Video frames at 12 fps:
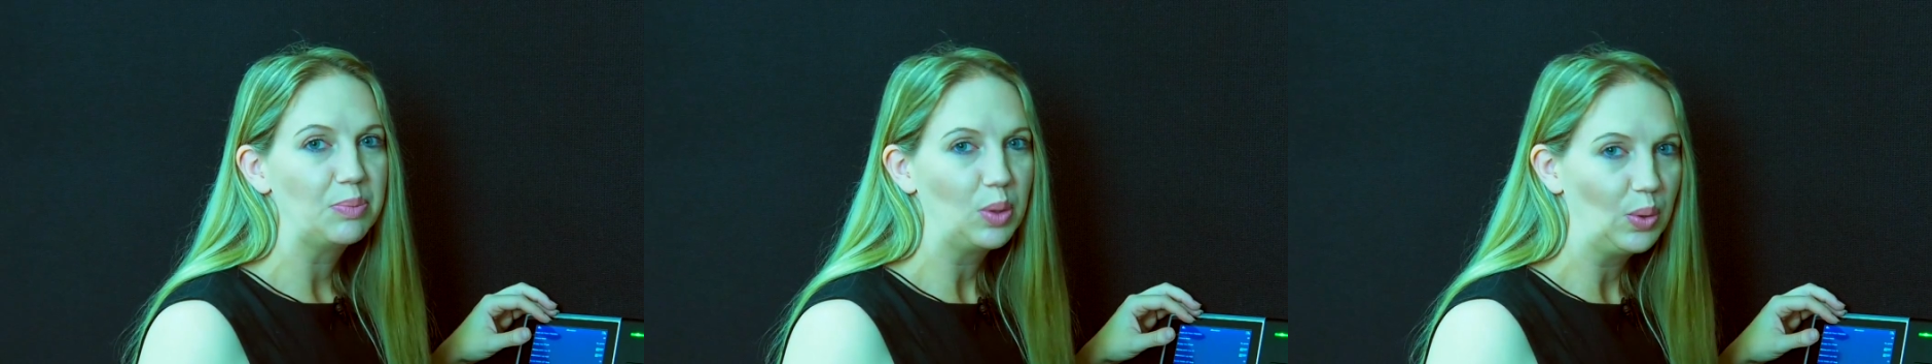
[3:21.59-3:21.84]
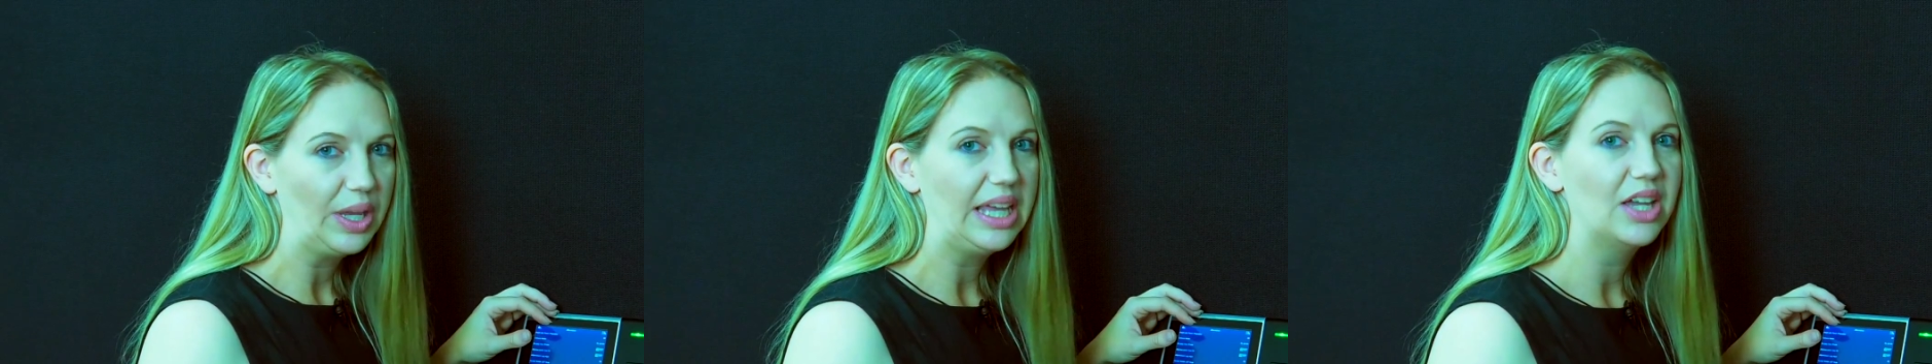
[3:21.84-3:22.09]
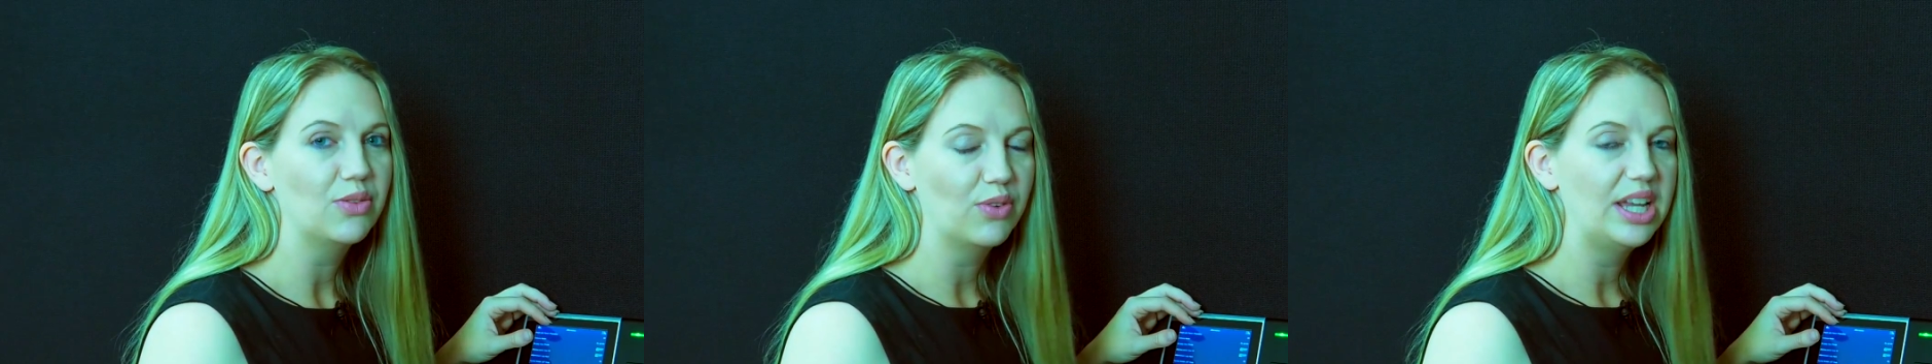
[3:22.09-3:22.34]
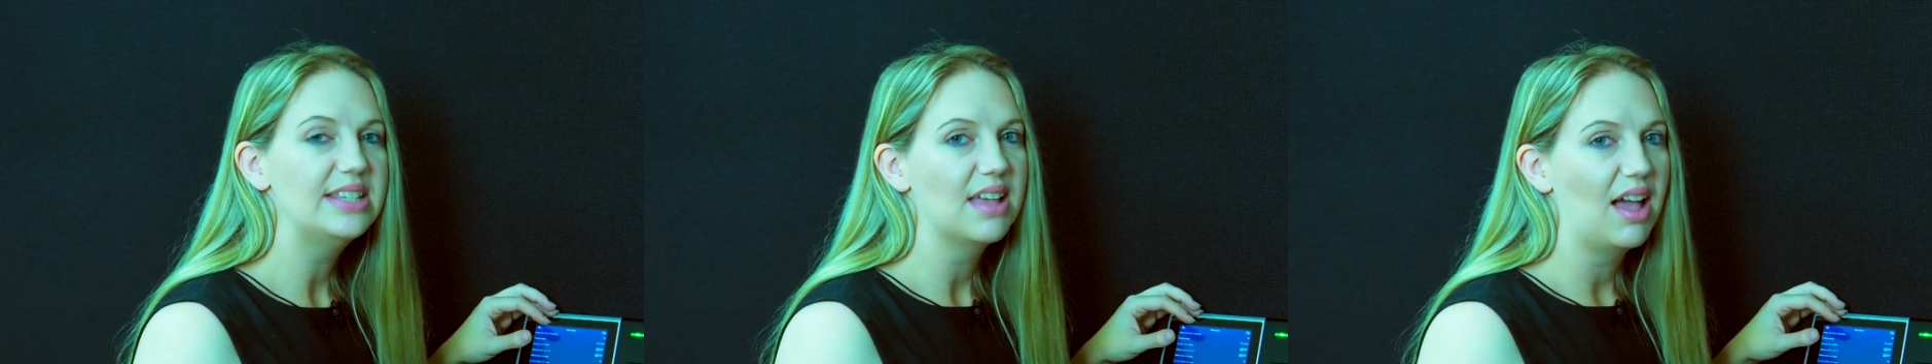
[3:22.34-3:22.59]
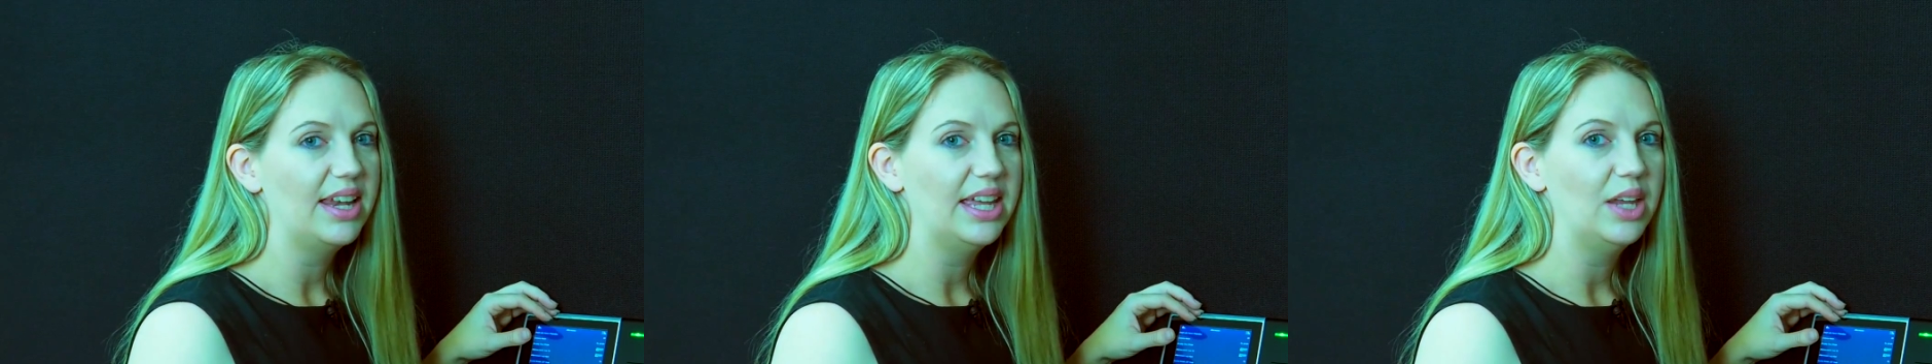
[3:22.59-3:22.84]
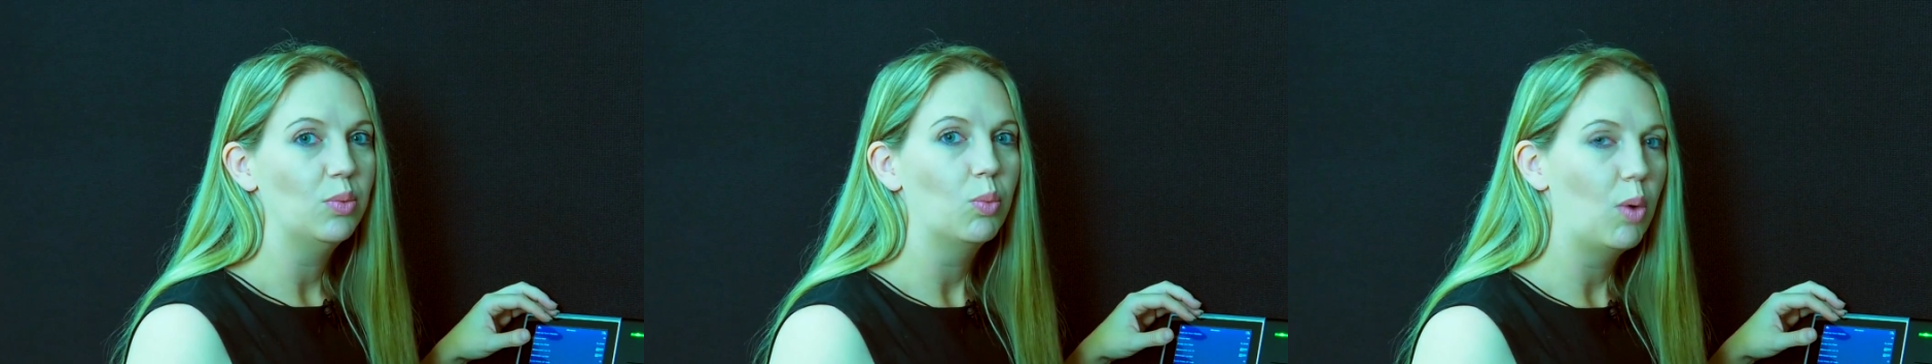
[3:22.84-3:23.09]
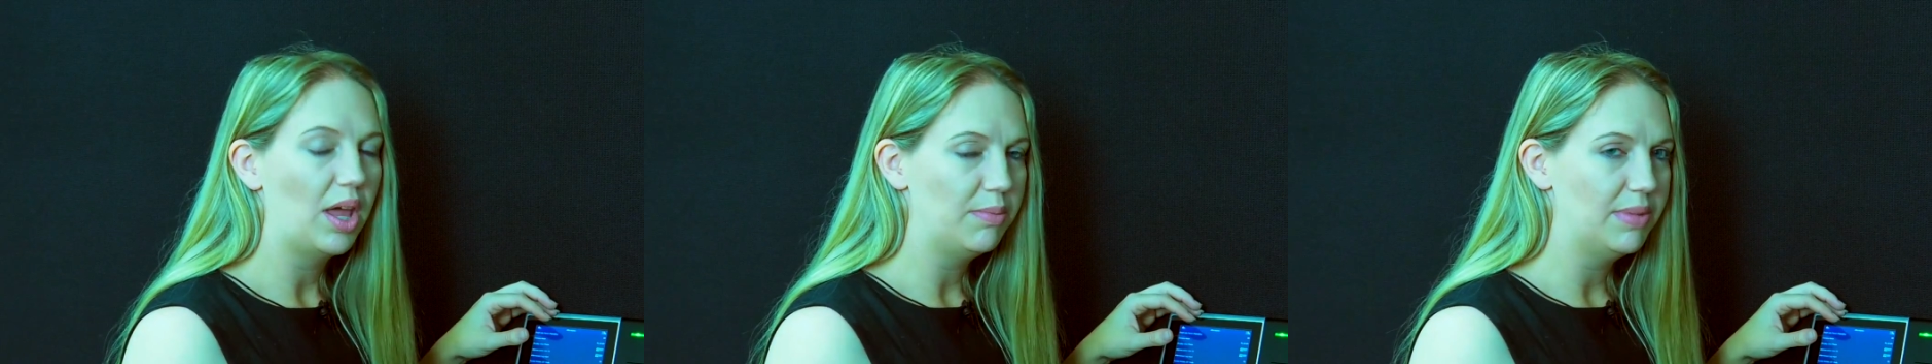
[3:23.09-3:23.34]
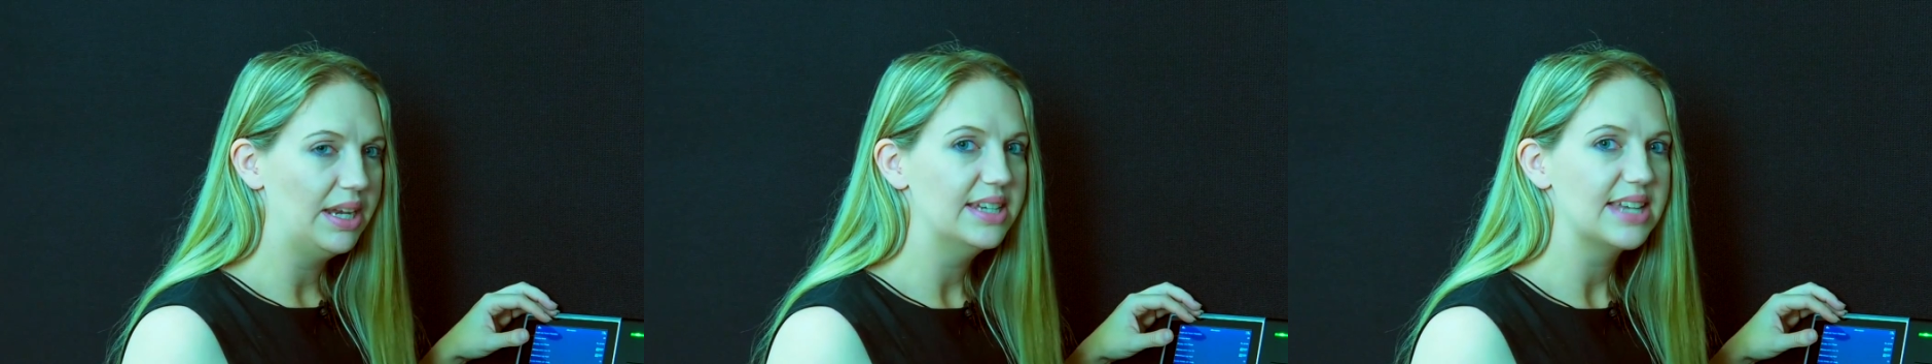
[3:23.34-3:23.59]
employee can re-sign in 1
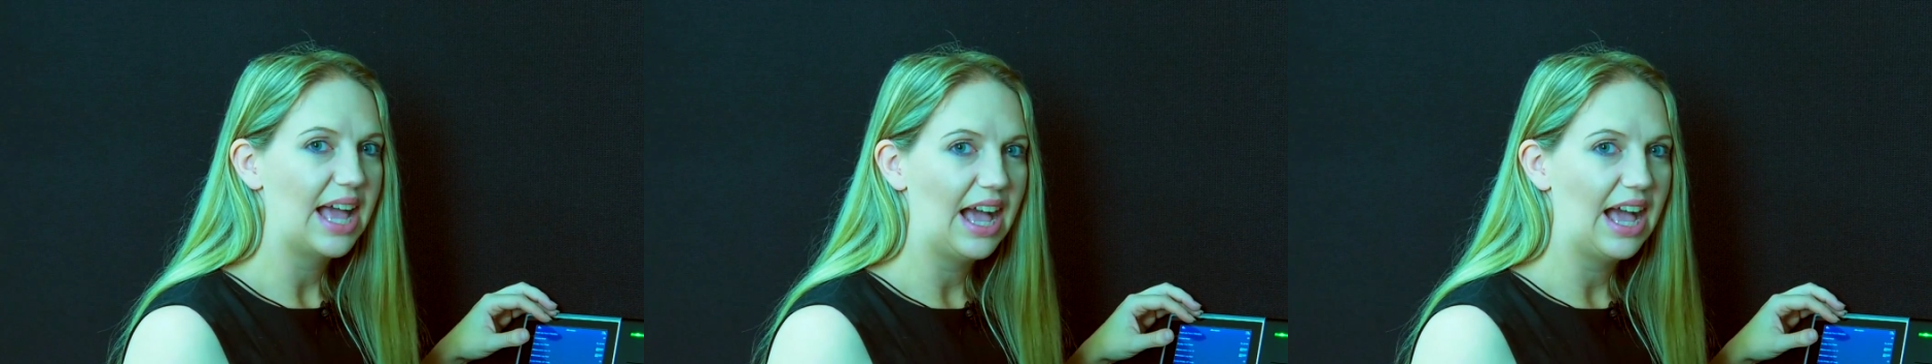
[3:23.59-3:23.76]
minute